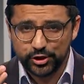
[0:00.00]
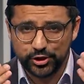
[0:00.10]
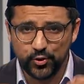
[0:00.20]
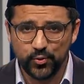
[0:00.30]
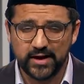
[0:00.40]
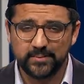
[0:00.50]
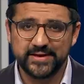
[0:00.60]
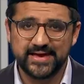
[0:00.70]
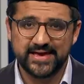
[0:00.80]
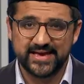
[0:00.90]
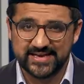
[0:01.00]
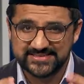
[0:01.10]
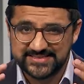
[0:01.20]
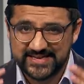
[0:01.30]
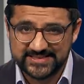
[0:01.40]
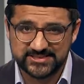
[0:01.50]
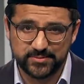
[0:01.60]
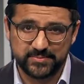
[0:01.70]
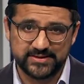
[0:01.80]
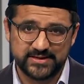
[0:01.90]
you coming here is a
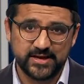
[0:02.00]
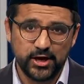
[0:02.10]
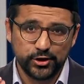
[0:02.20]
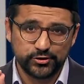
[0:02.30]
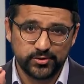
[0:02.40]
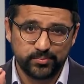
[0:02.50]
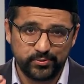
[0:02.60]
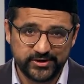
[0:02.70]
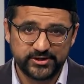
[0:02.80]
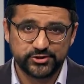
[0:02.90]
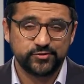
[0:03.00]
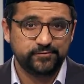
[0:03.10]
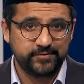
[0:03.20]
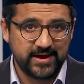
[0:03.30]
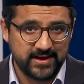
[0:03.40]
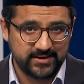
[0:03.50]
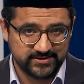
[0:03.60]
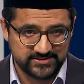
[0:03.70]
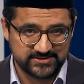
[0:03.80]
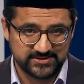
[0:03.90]
testimony to the British
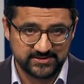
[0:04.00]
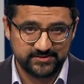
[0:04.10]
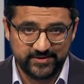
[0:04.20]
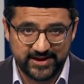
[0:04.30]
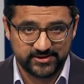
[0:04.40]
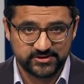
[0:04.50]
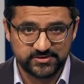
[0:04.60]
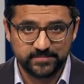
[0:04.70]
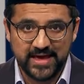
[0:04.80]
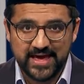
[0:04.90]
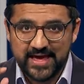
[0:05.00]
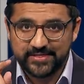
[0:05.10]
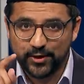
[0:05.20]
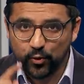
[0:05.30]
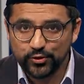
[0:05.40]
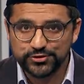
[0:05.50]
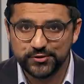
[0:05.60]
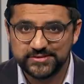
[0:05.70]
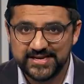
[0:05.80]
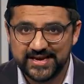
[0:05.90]
fairness. fairness. They
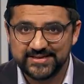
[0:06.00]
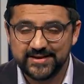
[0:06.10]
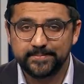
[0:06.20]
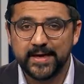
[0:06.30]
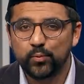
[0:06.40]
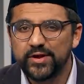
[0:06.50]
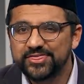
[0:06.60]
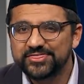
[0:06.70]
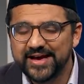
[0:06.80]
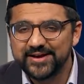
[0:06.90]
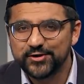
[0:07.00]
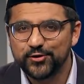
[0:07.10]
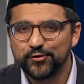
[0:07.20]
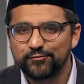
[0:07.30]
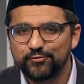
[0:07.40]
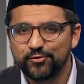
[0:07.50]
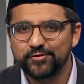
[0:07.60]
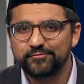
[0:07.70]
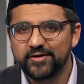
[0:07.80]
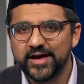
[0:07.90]
also said that we thank you for
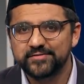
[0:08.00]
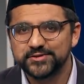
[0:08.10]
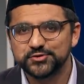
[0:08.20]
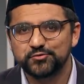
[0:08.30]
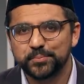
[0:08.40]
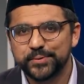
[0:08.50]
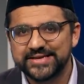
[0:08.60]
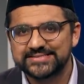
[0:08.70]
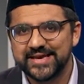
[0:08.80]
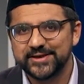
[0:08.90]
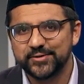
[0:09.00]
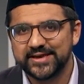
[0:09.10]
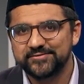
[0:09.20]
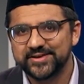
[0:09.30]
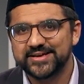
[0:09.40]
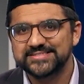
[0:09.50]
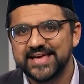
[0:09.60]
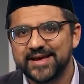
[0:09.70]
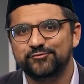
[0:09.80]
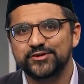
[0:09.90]
the five hundred rupees that you're giving
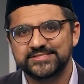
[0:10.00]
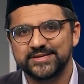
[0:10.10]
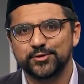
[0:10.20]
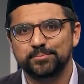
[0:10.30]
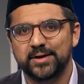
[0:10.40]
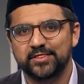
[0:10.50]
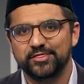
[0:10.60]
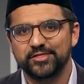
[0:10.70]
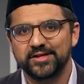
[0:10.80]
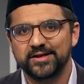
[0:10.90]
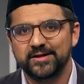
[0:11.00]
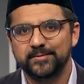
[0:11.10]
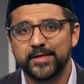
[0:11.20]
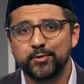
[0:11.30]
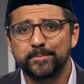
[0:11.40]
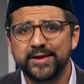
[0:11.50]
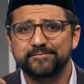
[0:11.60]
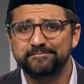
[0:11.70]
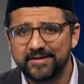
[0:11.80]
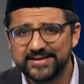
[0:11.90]
us every single month. They were
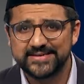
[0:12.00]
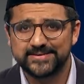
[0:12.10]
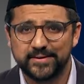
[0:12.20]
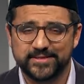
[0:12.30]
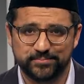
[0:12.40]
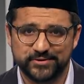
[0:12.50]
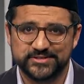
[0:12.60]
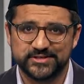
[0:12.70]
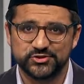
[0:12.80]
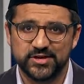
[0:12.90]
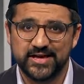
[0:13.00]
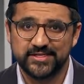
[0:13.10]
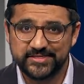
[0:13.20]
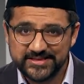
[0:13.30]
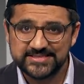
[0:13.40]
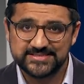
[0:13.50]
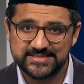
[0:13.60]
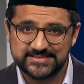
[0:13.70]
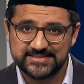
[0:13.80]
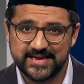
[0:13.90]
being funded by the British. This is
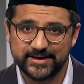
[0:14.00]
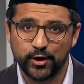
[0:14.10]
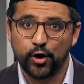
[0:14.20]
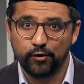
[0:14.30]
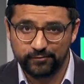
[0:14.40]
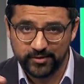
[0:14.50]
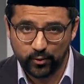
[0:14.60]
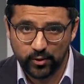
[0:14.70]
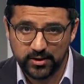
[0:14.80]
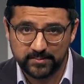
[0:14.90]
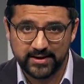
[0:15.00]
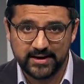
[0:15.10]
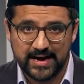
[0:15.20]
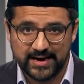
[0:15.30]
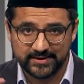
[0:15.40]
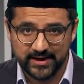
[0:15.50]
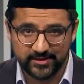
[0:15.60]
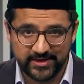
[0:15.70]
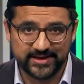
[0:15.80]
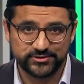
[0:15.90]
the state of the ulama and
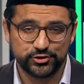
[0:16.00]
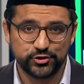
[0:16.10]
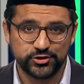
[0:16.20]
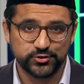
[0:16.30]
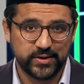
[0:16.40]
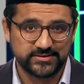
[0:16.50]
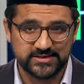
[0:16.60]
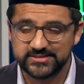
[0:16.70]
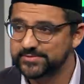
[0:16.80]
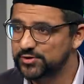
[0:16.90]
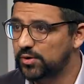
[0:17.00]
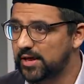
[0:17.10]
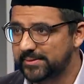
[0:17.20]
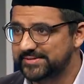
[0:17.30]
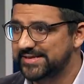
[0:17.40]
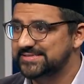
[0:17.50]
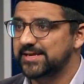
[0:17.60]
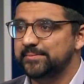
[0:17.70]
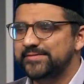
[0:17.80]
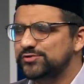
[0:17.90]
their institutions, whereas Hazrat Mirza Ghulam Ahmad alayhis
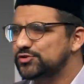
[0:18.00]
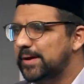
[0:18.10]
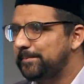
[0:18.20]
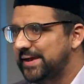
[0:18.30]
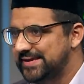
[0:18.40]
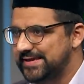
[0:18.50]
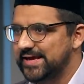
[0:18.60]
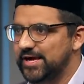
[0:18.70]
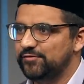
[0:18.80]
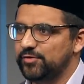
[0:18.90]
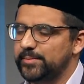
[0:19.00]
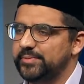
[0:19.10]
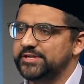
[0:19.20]
salam never took a penny from the